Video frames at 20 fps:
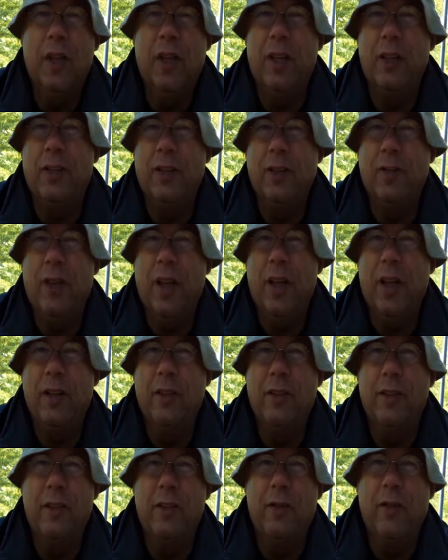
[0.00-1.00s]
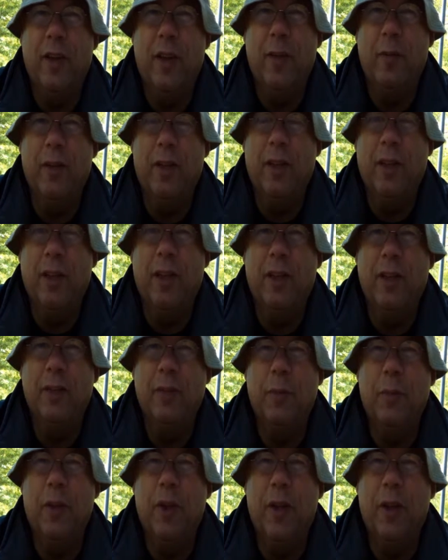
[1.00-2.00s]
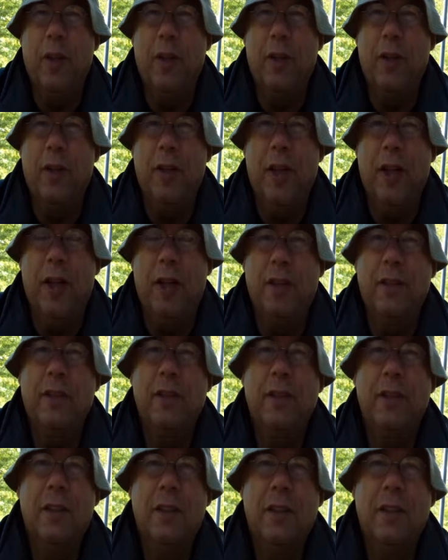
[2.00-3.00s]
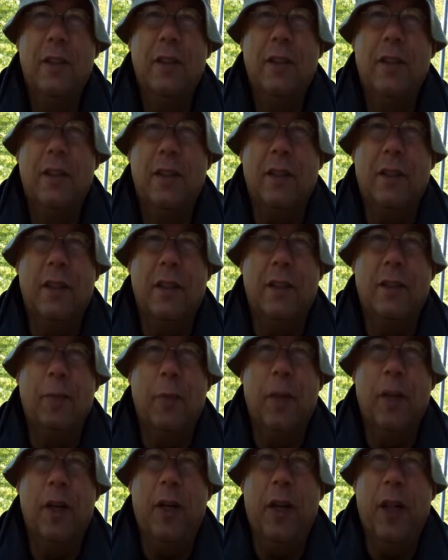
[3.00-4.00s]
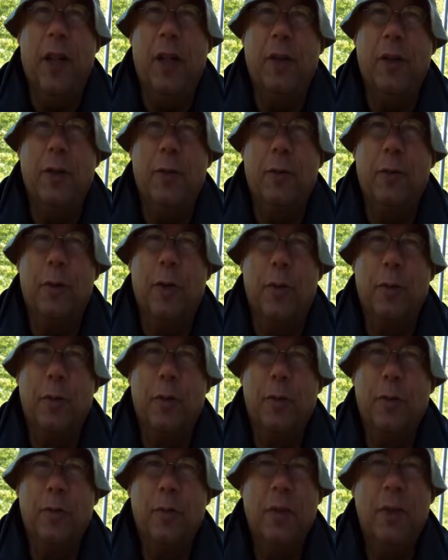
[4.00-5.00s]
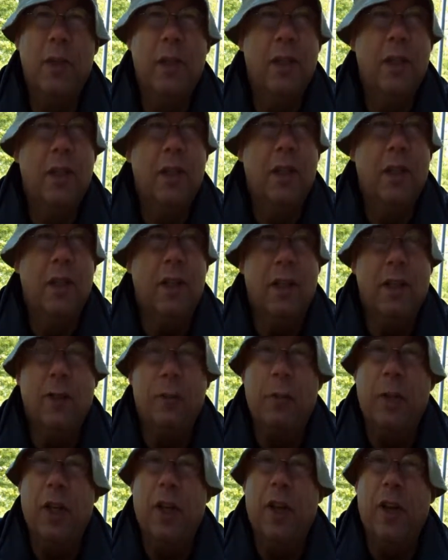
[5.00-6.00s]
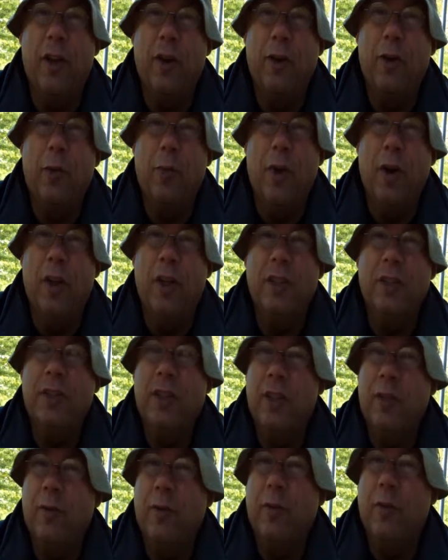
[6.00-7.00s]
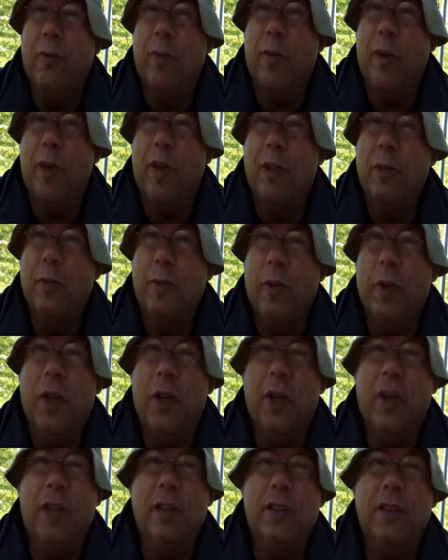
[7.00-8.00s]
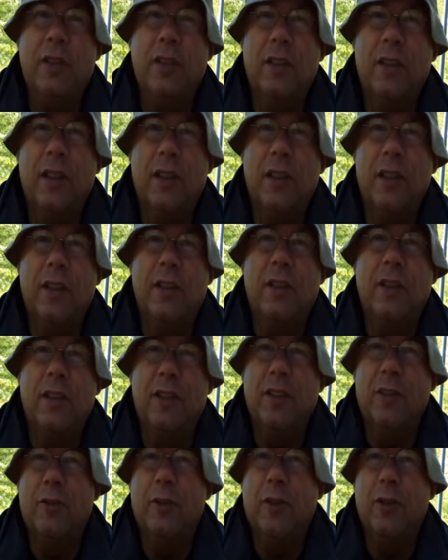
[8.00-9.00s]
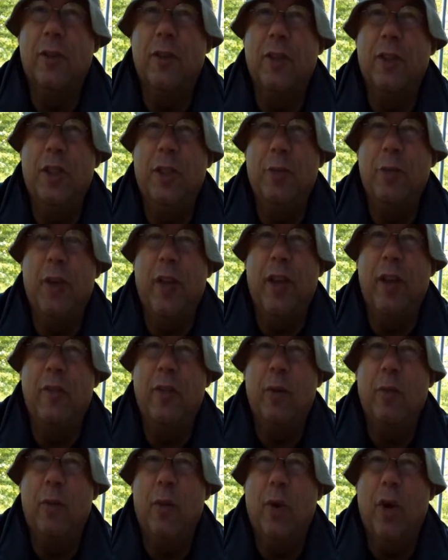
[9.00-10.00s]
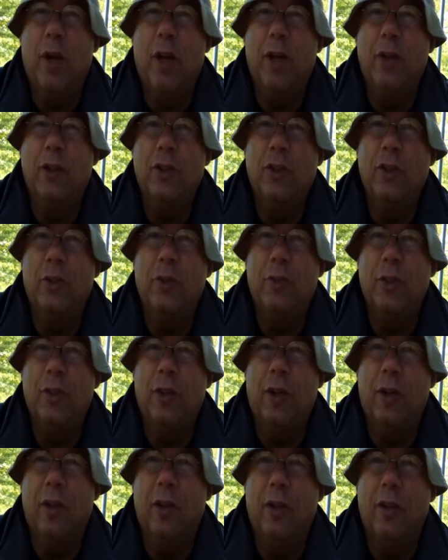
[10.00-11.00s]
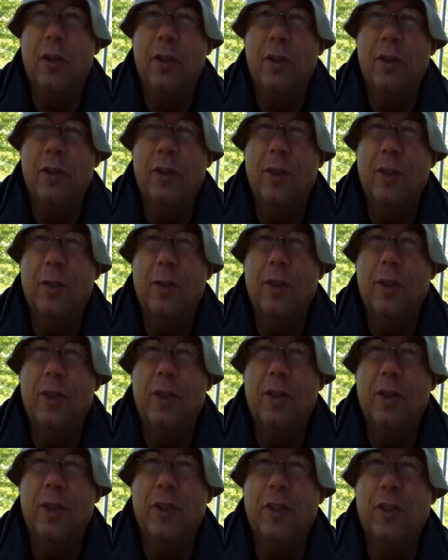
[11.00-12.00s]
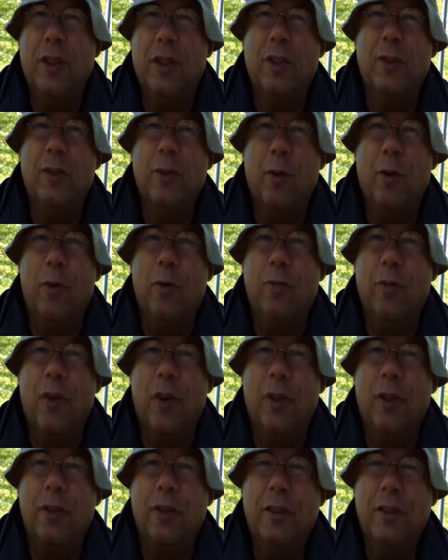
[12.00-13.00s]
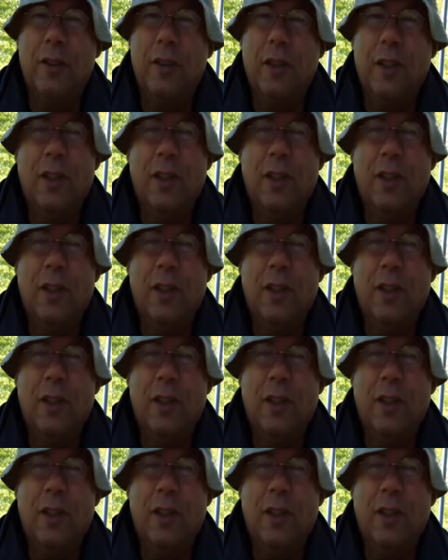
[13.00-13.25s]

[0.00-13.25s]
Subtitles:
because of kids and family things, but other than that, it's been an annual trip. This particular one is different for us because this is the first year we haven't brought children along, so it's just us old farts.